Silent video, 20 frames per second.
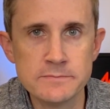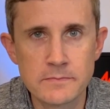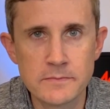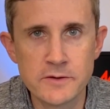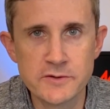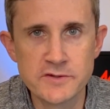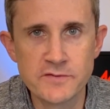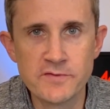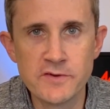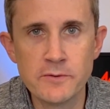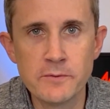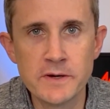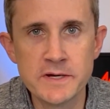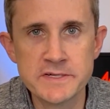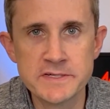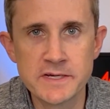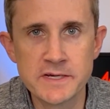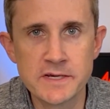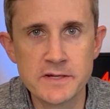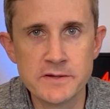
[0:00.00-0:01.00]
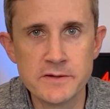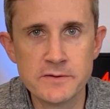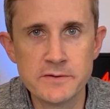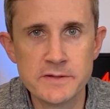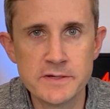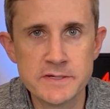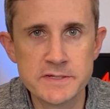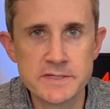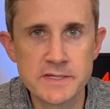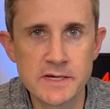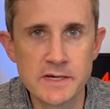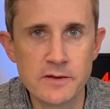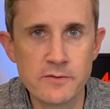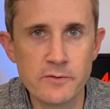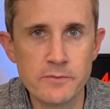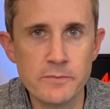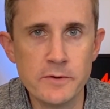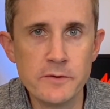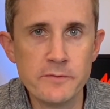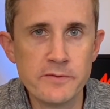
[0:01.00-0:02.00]
There's a few ways they could do this. They could
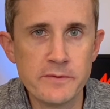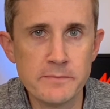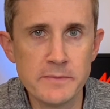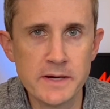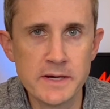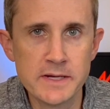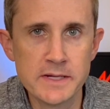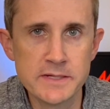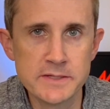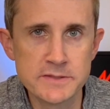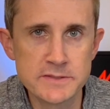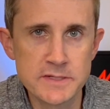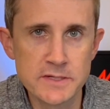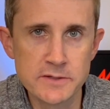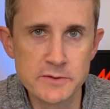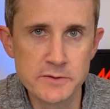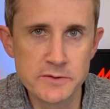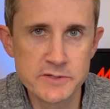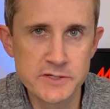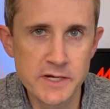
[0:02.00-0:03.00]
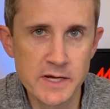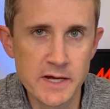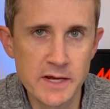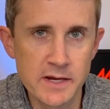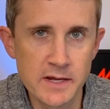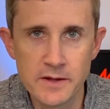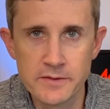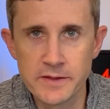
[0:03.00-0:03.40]
remove the money and send you a check.